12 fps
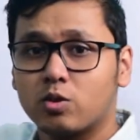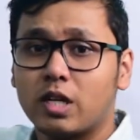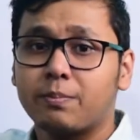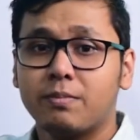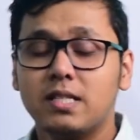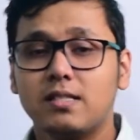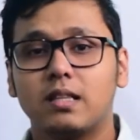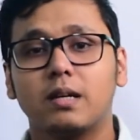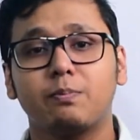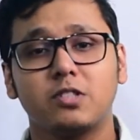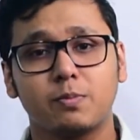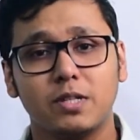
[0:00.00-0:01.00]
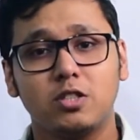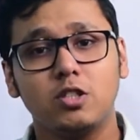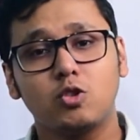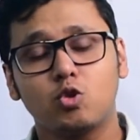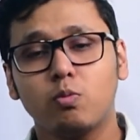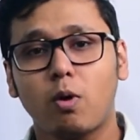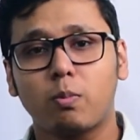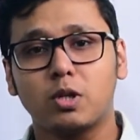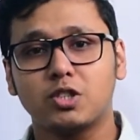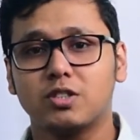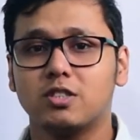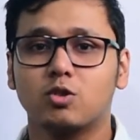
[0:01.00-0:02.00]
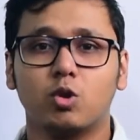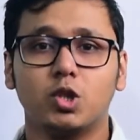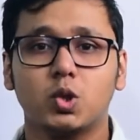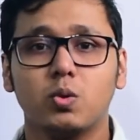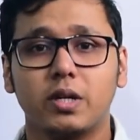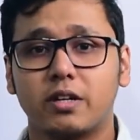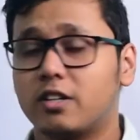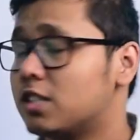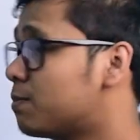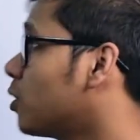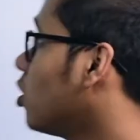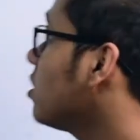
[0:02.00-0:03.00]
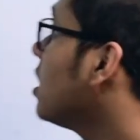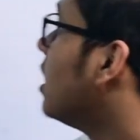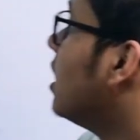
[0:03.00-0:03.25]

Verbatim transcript: That means the species two population is going to increase because